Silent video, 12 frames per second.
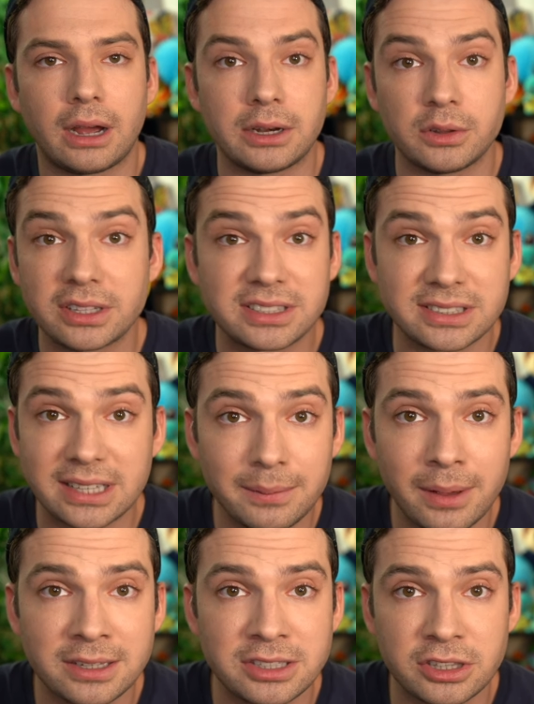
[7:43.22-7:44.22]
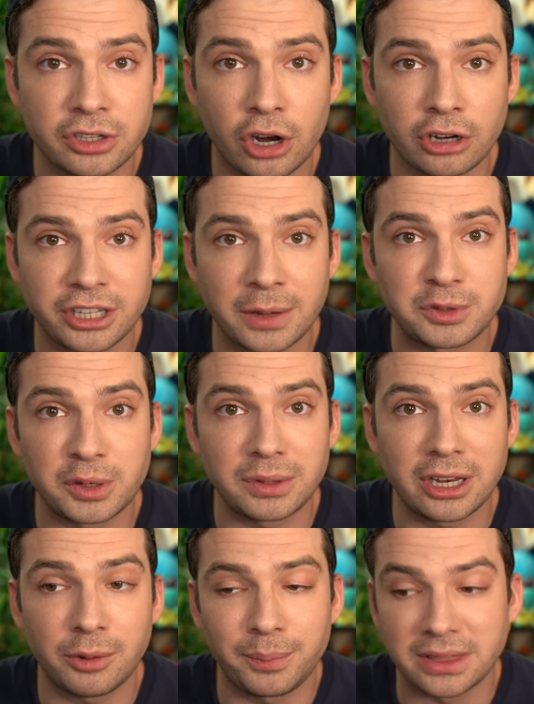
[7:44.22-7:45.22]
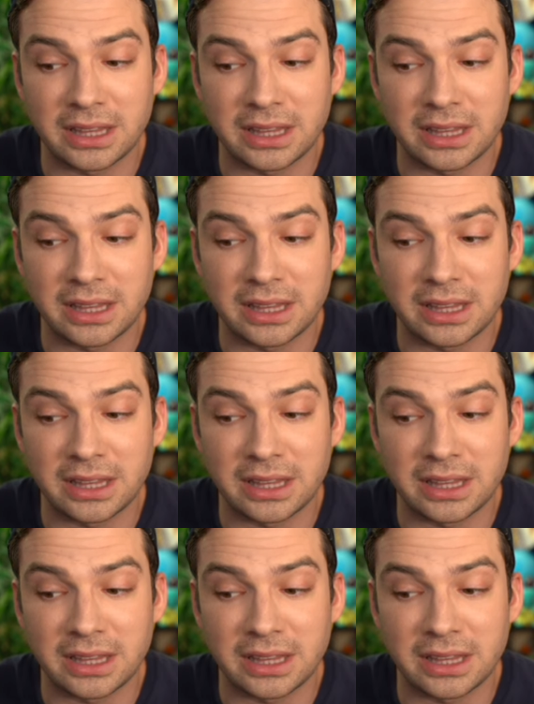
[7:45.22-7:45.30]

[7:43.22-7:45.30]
I know that's the same ace as the Dark type gym leader, but